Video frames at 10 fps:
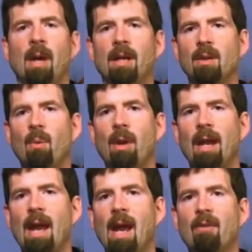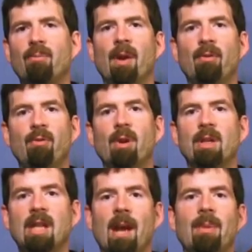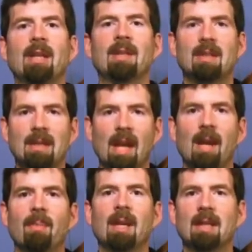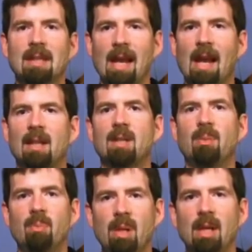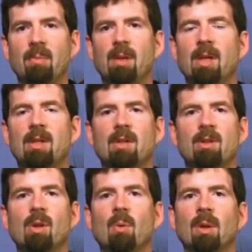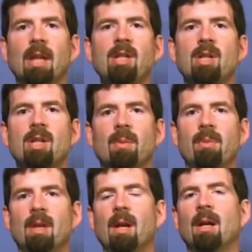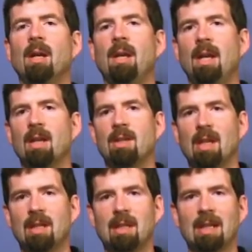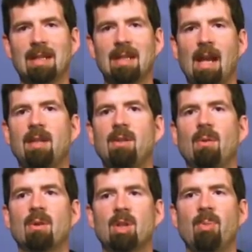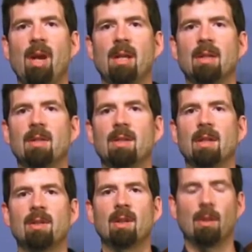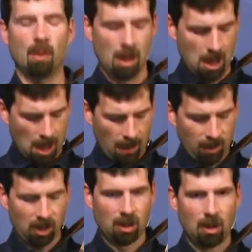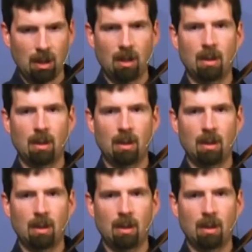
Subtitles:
I don't want to have my foot tapping at the same exact beat because there's no relationship there. It's an exact correspondence. And so I'm just...